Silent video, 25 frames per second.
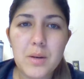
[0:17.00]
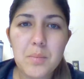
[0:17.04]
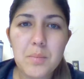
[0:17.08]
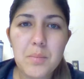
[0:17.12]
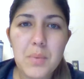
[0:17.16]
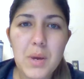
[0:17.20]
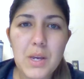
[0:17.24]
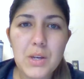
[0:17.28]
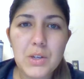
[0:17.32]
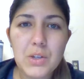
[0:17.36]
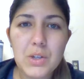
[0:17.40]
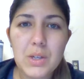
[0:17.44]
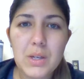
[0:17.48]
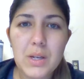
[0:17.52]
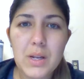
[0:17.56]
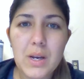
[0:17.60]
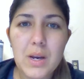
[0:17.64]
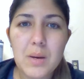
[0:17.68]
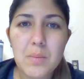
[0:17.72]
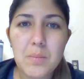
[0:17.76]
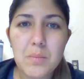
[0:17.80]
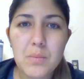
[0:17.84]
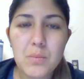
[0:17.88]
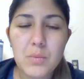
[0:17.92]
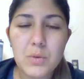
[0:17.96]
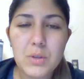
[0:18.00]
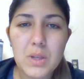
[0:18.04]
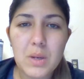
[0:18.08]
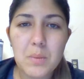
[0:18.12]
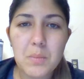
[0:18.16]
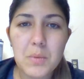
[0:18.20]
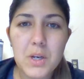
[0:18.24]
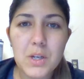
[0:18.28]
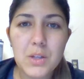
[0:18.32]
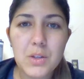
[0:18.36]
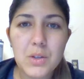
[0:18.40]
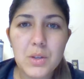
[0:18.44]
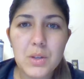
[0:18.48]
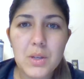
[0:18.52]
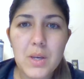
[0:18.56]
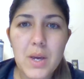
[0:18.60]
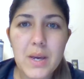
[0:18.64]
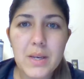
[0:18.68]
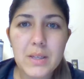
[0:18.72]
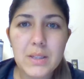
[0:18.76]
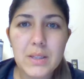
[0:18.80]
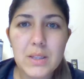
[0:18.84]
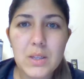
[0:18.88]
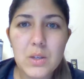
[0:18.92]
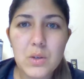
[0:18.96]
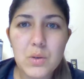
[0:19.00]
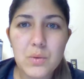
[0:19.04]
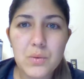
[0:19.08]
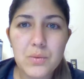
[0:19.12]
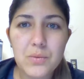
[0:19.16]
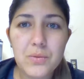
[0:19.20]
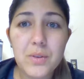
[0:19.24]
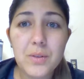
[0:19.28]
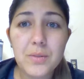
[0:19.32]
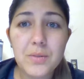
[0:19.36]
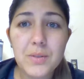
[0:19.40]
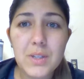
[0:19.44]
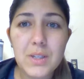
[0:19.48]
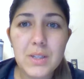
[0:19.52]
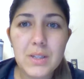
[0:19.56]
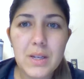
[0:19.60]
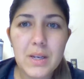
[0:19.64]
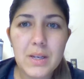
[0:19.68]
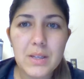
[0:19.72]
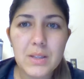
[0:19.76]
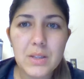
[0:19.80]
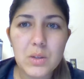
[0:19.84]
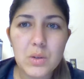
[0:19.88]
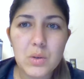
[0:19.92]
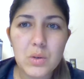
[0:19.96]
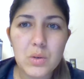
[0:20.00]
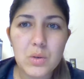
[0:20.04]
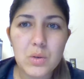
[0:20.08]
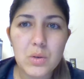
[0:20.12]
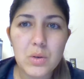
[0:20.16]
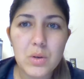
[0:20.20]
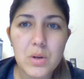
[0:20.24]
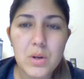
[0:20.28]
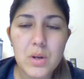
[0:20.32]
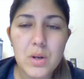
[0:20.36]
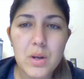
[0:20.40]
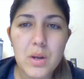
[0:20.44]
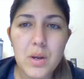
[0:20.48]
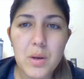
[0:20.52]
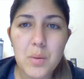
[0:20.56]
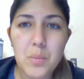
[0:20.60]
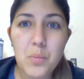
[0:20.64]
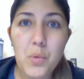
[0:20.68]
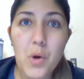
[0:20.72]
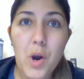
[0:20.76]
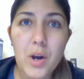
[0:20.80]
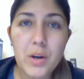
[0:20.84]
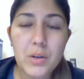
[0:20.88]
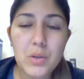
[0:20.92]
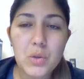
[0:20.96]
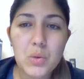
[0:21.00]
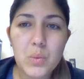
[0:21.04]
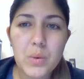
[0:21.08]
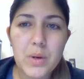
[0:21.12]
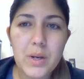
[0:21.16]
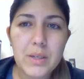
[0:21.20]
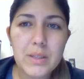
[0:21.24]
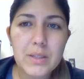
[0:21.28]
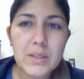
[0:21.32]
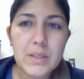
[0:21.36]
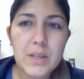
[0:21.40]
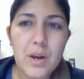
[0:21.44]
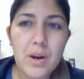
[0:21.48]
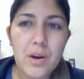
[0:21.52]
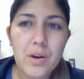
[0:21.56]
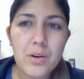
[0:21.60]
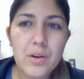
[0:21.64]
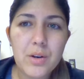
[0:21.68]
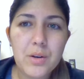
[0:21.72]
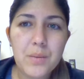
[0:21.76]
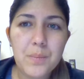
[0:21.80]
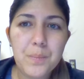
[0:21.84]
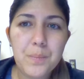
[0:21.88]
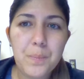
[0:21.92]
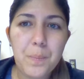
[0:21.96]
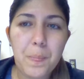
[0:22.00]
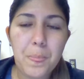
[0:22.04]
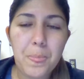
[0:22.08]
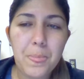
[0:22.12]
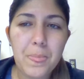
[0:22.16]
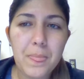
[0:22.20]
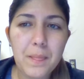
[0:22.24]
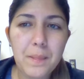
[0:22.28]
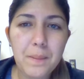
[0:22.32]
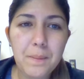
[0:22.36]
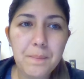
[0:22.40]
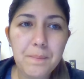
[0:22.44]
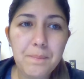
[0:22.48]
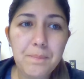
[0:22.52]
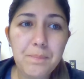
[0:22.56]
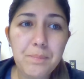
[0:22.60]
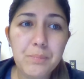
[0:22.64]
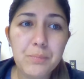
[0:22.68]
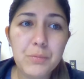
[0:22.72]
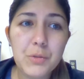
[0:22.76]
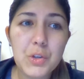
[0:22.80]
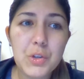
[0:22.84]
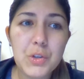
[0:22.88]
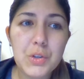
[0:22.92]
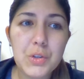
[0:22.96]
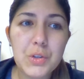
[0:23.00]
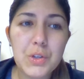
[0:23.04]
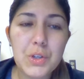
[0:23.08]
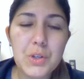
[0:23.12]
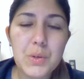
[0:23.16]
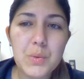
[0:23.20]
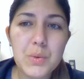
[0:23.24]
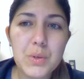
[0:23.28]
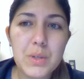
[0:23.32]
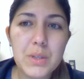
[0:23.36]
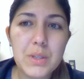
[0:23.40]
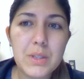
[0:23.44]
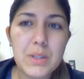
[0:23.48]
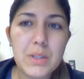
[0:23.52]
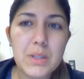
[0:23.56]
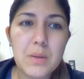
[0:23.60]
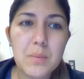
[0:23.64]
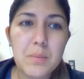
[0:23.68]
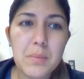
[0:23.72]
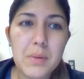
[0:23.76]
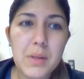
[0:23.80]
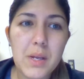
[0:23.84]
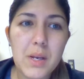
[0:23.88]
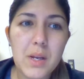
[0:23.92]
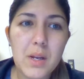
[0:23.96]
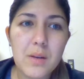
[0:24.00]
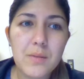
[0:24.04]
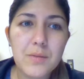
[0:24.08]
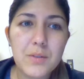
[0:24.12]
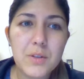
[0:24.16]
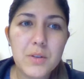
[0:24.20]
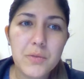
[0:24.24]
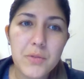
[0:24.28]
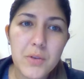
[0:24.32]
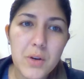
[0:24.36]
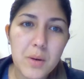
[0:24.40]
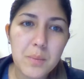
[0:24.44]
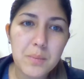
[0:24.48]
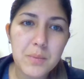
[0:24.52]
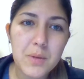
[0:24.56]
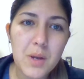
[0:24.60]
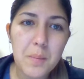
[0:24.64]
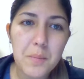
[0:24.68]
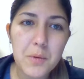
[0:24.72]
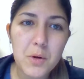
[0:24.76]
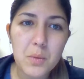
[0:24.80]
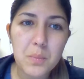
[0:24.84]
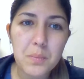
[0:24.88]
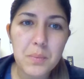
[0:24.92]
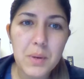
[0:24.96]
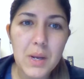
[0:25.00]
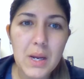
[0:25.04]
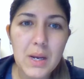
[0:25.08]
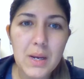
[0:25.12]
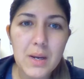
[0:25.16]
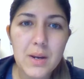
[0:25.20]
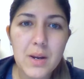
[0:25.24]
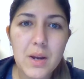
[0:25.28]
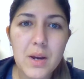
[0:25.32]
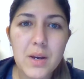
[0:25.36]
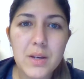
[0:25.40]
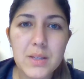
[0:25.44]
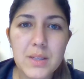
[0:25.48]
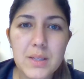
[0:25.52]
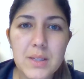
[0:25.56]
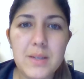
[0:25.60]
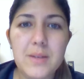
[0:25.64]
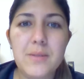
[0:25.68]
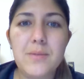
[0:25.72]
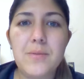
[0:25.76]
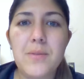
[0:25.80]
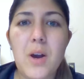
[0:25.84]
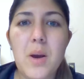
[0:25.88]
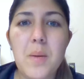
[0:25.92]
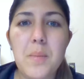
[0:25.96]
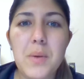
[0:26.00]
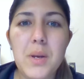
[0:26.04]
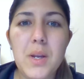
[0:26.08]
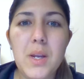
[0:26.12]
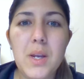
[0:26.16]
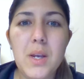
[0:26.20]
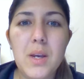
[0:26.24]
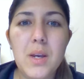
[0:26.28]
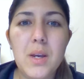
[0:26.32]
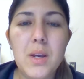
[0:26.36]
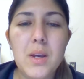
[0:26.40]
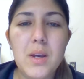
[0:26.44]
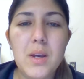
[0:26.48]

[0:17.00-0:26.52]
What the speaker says: patient that was admitted to the ICU 15 days ago prior to when I saw her. She was complaining of severe abdominal pain, nausea, vomiting.